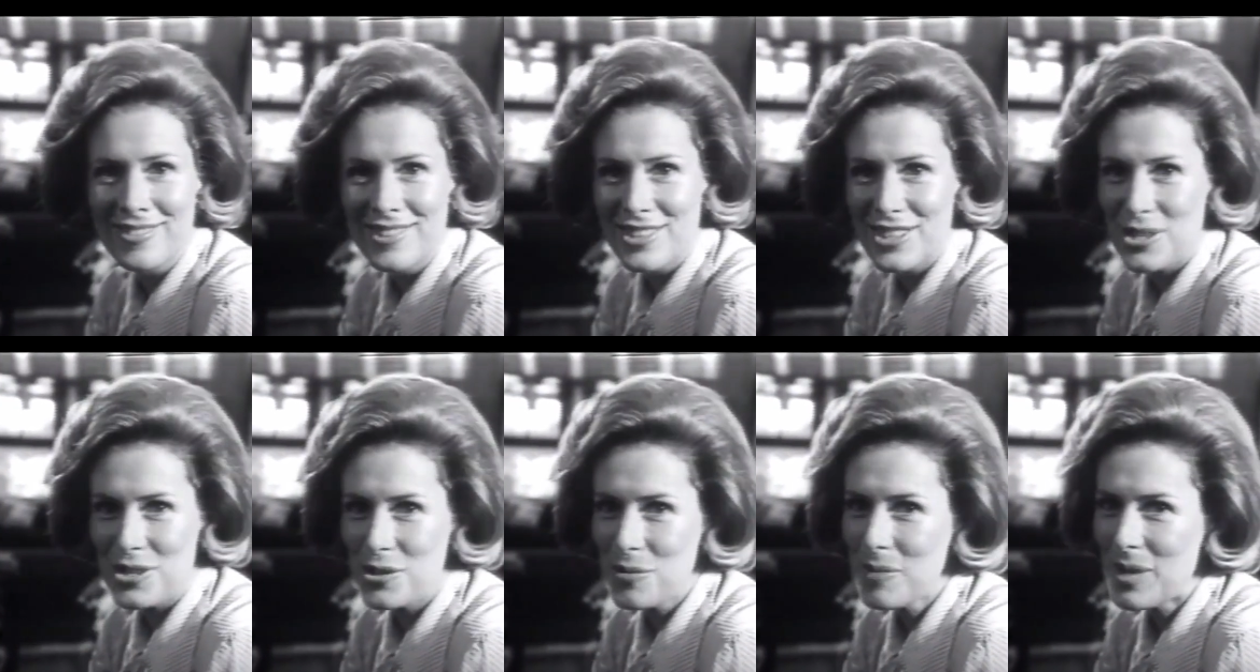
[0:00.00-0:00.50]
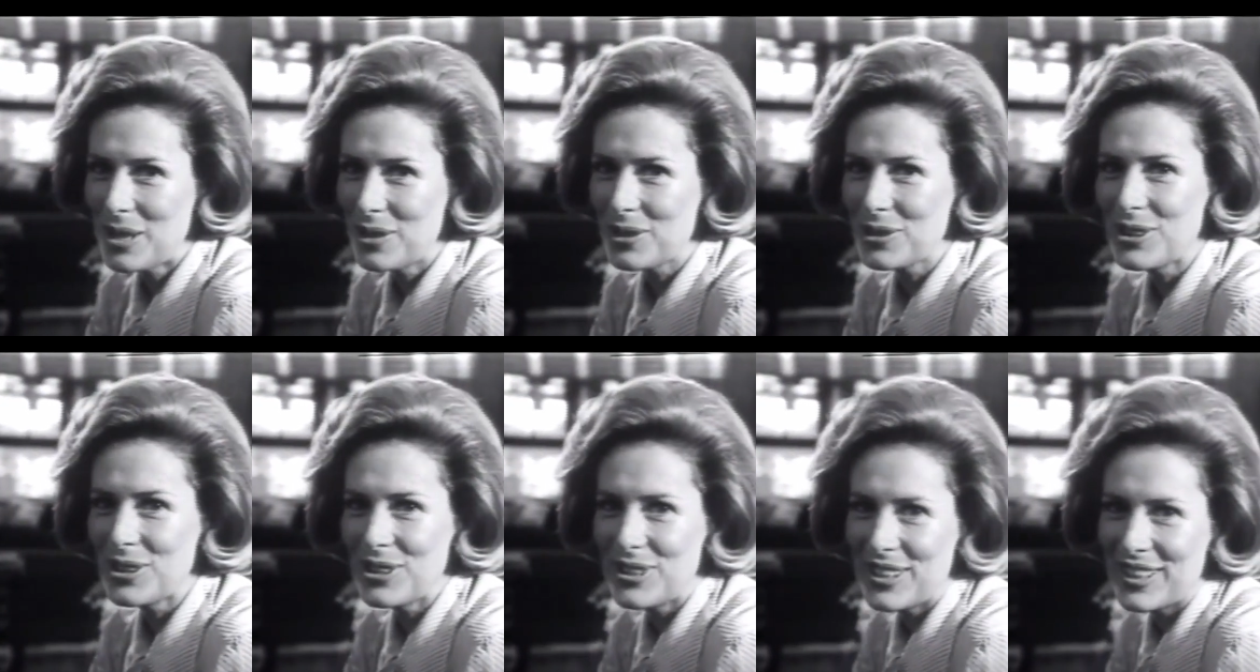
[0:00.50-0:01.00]
So you may
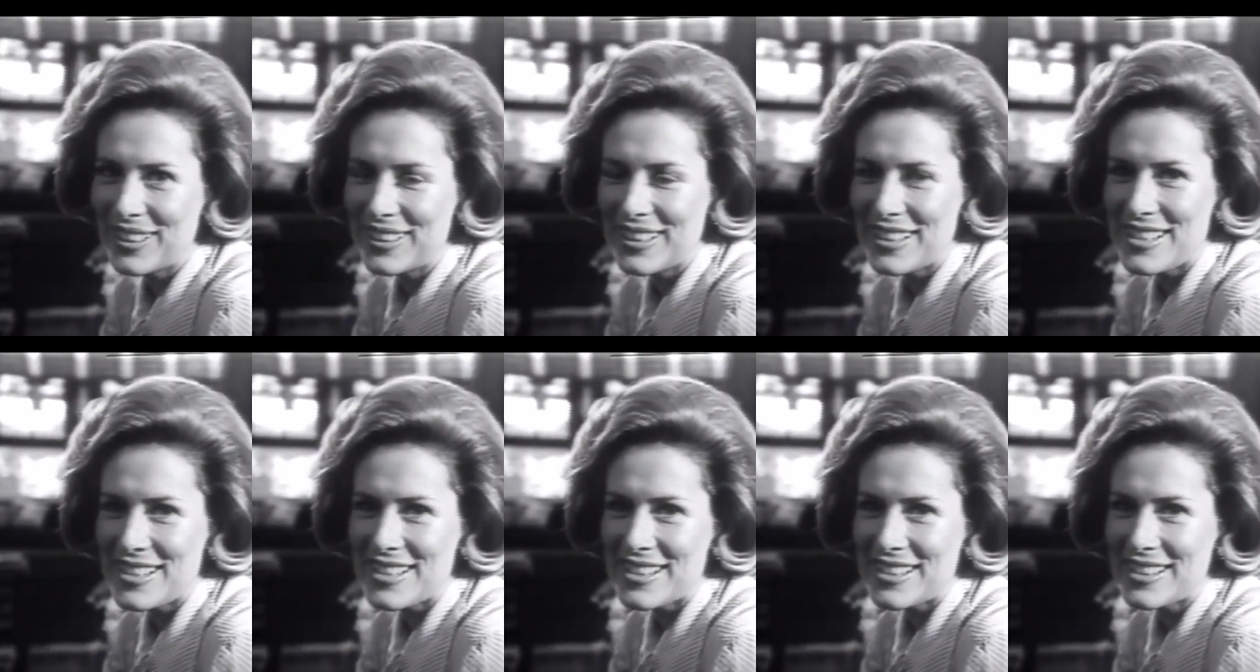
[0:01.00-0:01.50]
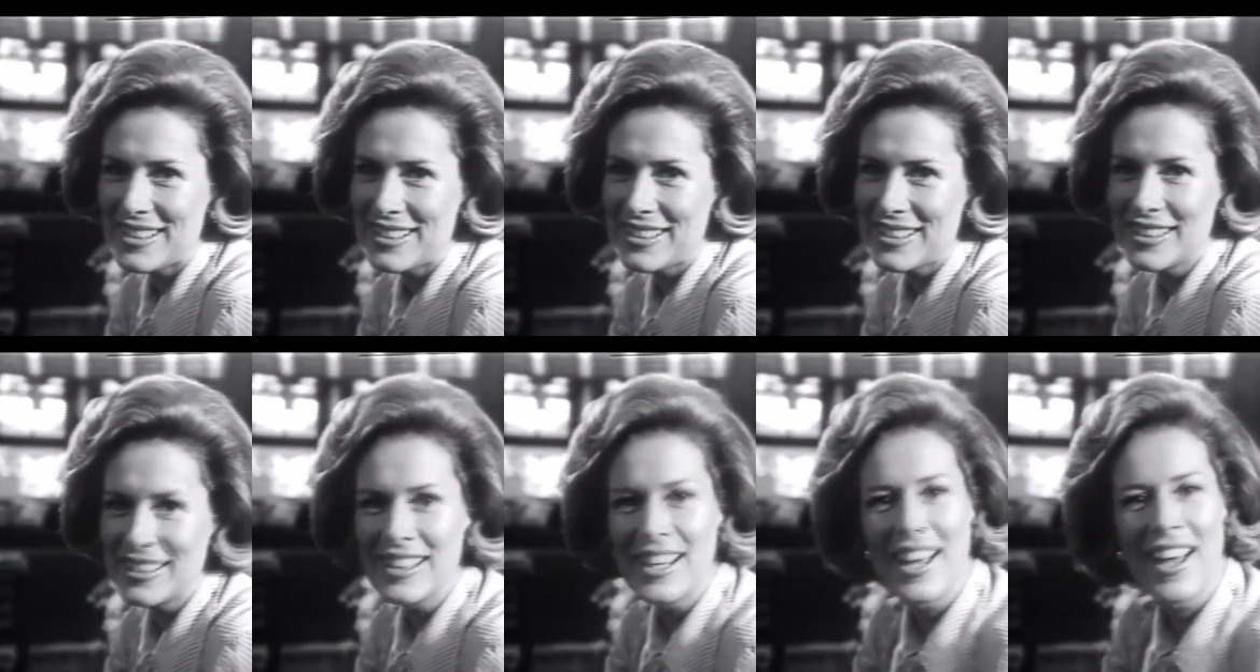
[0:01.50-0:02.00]
look your youngest.
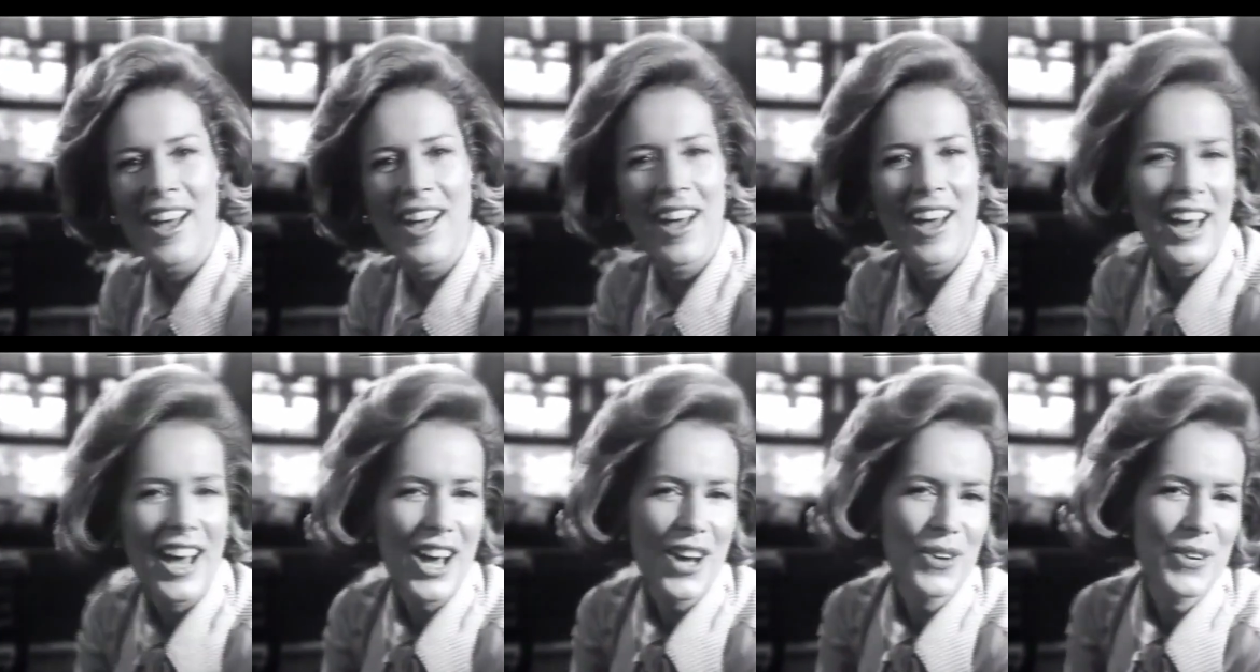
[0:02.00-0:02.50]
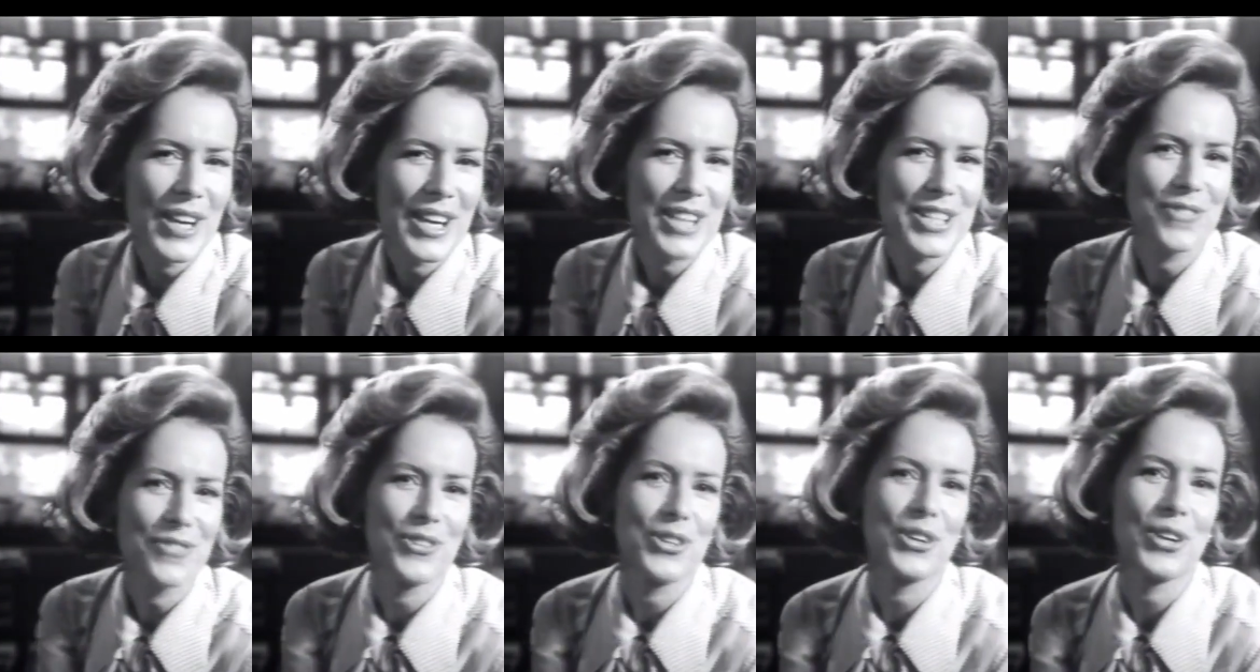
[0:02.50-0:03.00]
How
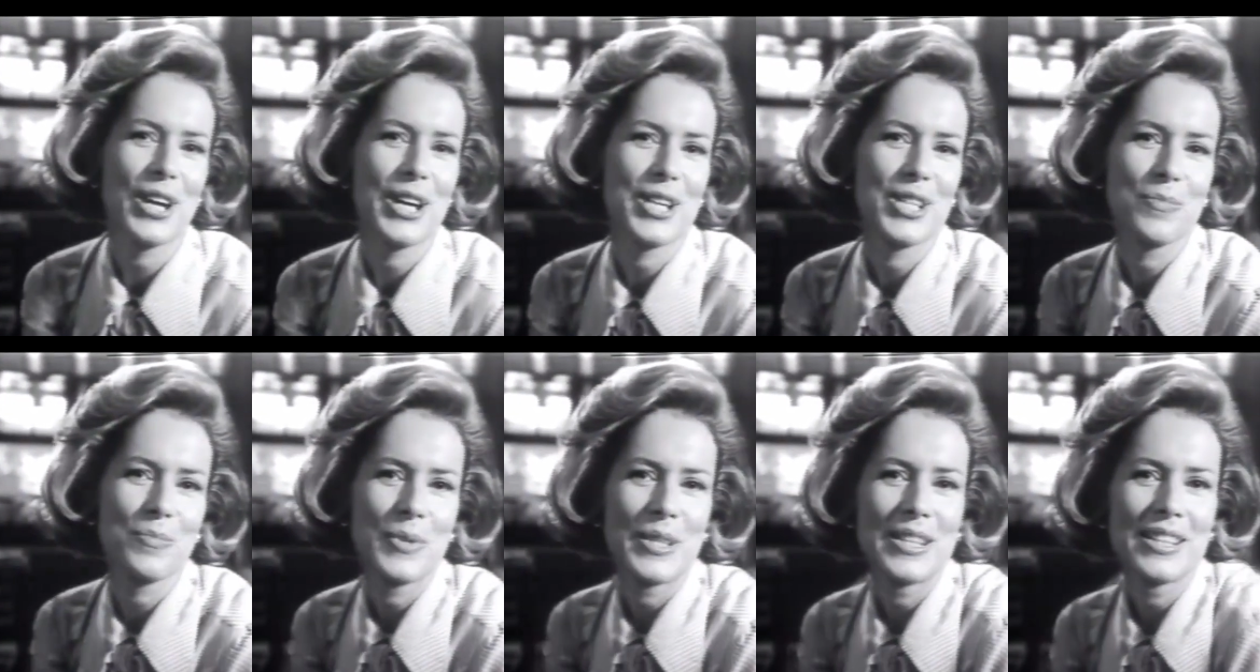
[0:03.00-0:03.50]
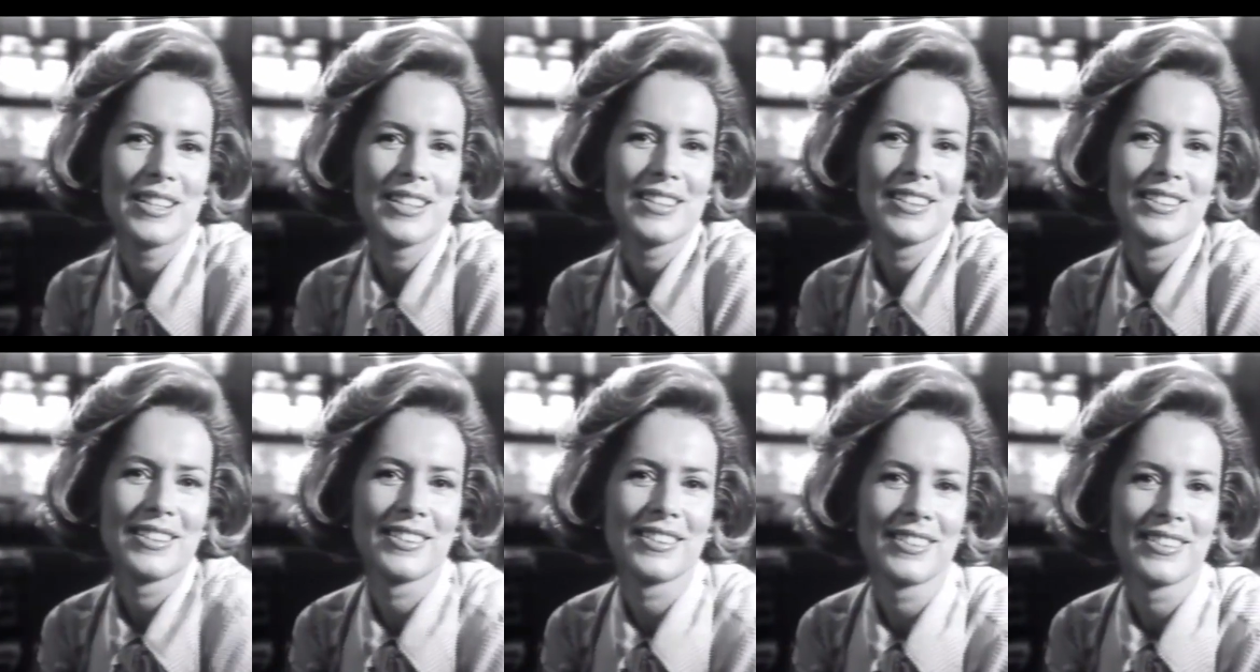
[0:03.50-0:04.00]
nice for your husband
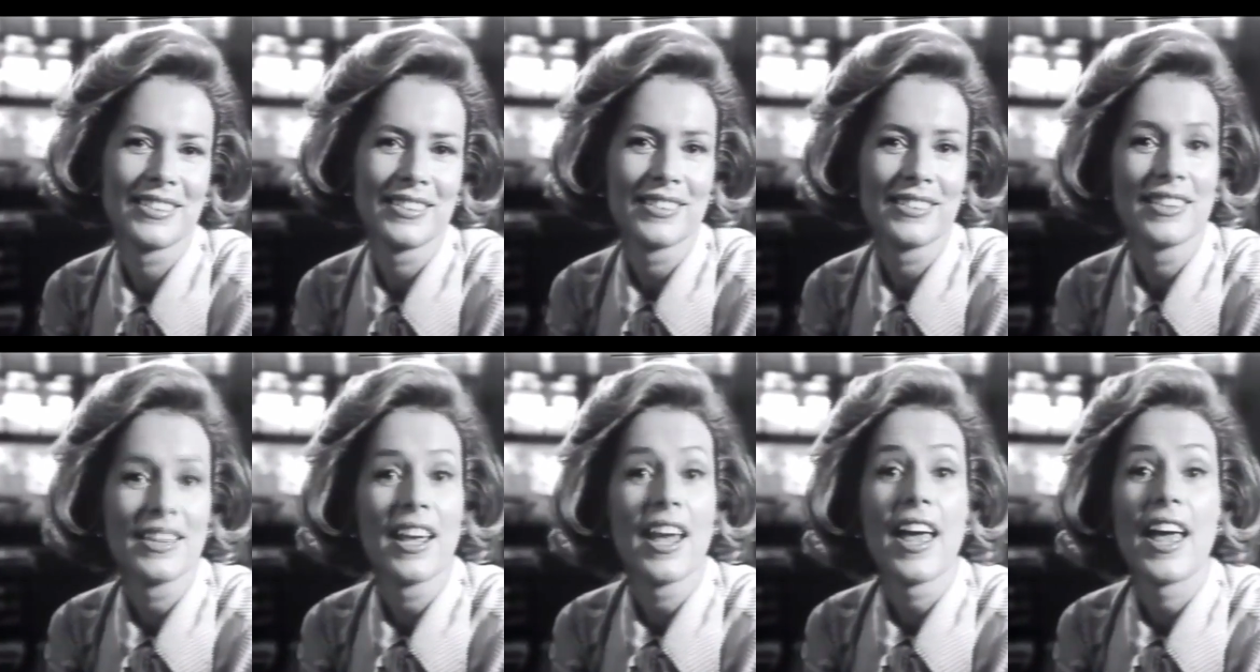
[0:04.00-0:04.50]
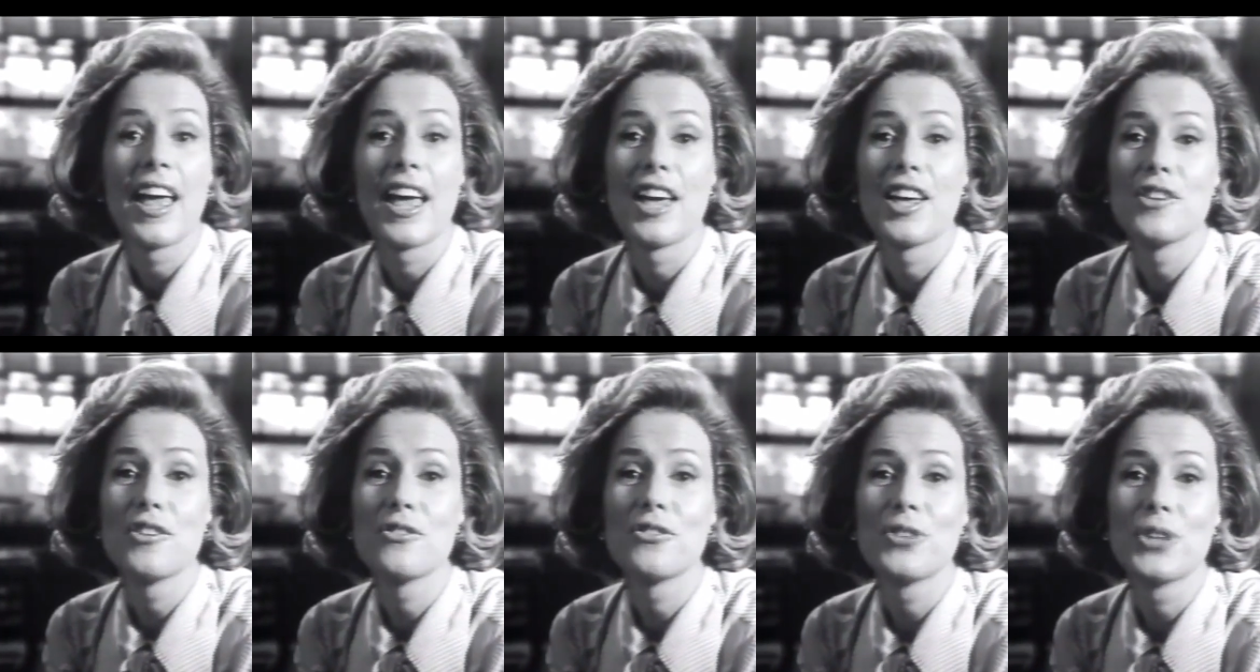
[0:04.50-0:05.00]

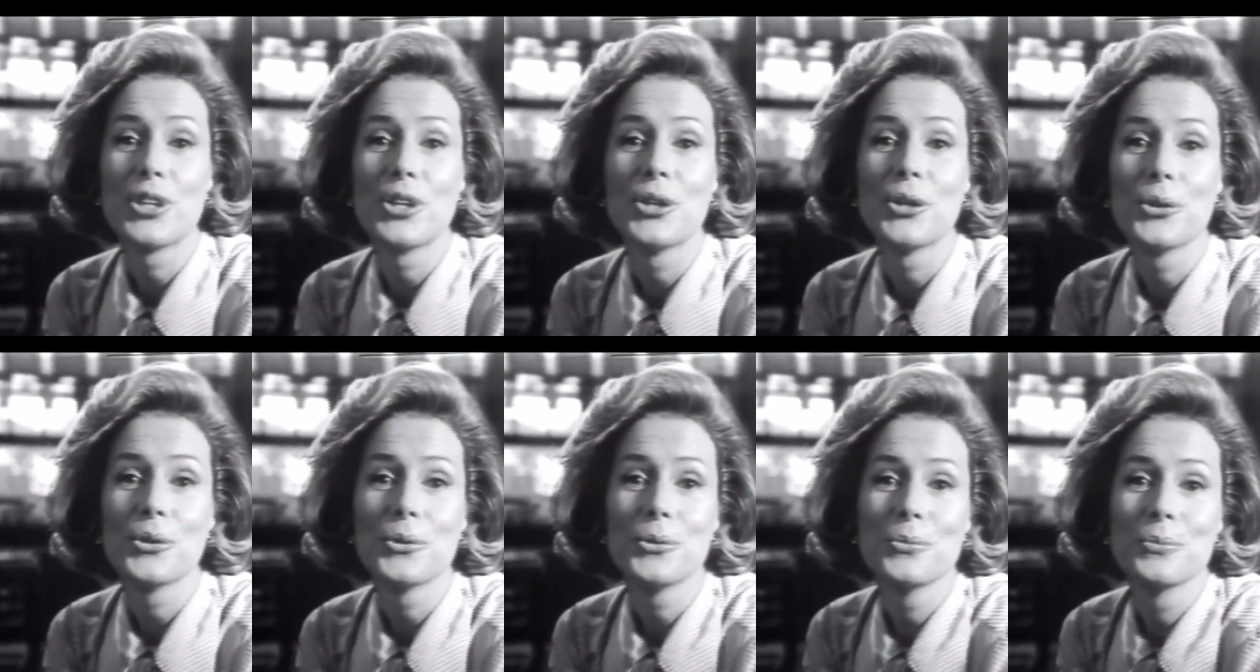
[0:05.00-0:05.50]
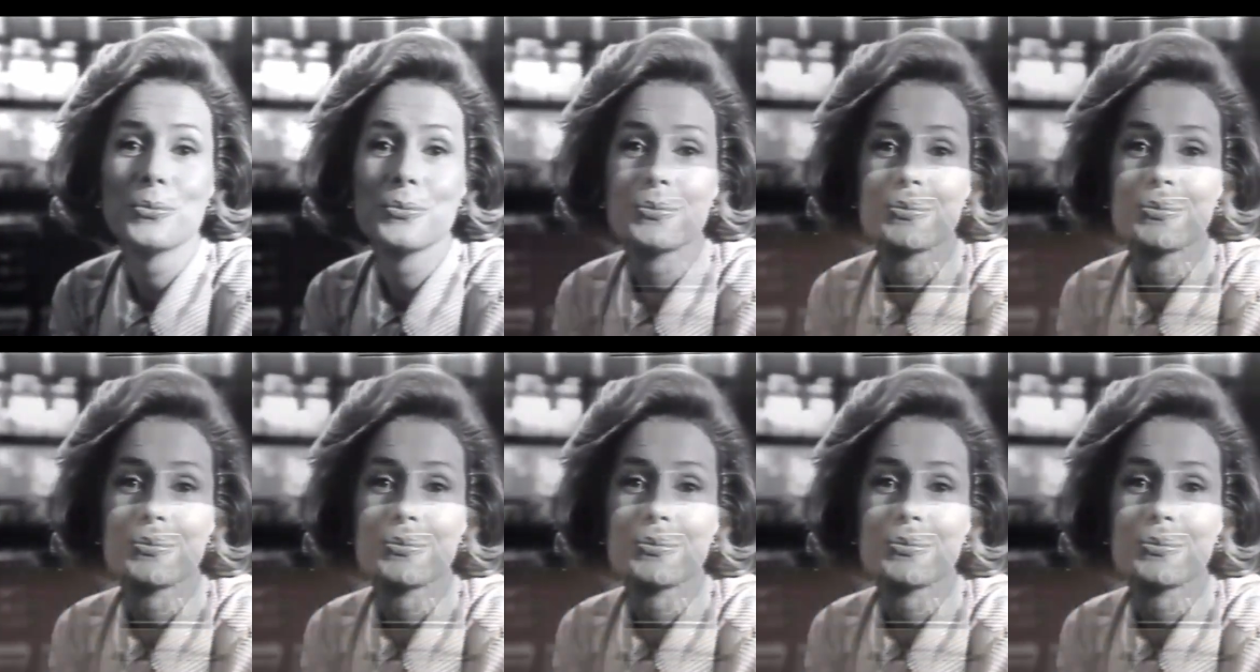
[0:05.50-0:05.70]
and for you.